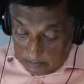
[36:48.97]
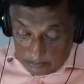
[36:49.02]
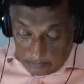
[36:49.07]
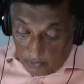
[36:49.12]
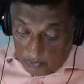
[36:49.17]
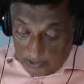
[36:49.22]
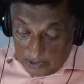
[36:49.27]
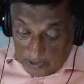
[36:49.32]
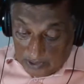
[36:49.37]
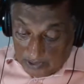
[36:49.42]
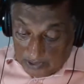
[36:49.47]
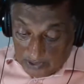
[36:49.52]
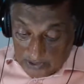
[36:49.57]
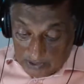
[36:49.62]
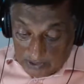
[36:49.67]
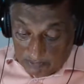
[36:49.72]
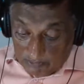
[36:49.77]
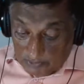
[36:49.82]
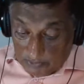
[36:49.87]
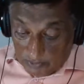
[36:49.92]
all the others,
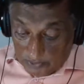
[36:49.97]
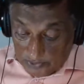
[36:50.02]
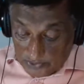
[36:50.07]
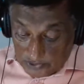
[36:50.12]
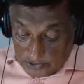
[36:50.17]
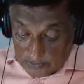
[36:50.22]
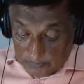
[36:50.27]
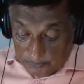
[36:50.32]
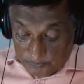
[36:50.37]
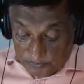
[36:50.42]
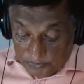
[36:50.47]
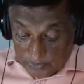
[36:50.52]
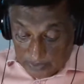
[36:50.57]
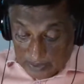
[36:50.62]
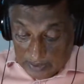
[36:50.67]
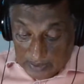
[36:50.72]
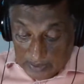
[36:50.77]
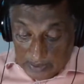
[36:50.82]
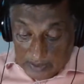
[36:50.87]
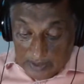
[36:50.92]
of course.
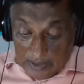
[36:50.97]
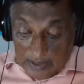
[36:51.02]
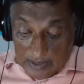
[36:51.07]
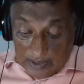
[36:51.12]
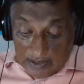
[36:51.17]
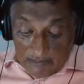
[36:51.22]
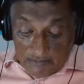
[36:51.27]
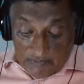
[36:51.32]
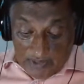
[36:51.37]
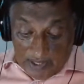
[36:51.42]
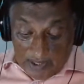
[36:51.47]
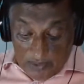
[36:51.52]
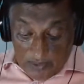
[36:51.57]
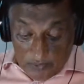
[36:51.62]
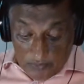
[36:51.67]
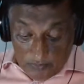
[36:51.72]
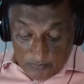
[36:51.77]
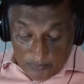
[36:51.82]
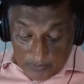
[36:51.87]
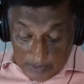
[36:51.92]
Hidden
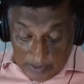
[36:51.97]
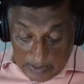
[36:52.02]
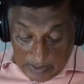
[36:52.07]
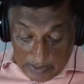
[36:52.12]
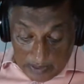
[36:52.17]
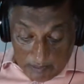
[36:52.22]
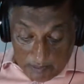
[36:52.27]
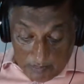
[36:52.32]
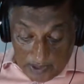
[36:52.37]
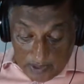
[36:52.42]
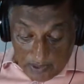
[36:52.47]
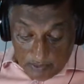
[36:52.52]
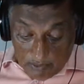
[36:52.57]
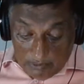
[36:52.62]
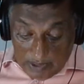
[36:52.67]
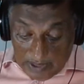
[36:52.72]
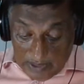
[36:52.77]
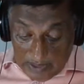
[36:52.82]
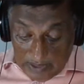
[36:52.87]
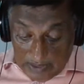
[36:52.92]
Value by
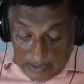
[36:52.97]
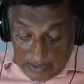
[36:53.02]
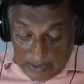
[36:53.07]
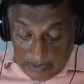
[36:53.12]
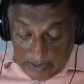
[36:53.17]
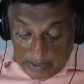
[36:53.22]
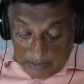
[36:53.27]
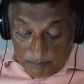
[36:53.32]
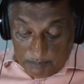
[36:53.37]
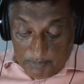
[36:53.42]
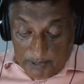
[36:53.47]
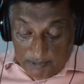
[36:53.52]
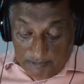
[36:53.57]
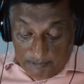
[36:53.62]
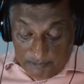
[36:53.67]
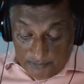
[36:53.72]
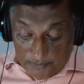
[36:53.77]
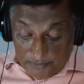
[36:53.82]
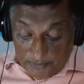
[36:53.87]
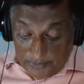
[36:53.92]
O'Reilly and
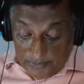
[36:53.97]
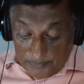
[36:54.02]
Piffer.